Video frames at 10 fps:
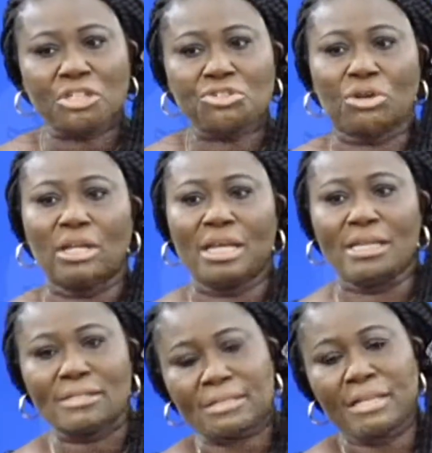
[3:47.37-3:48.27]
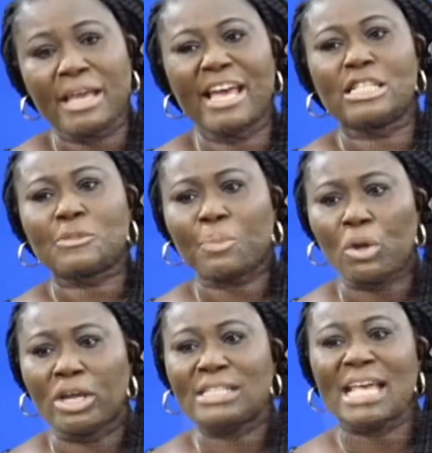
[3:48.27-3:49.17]
trawlers
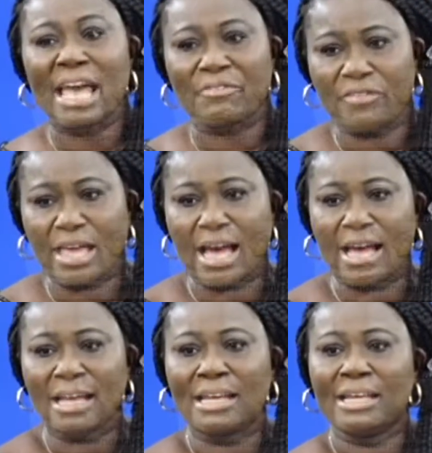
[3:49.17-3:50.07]
exploit heavier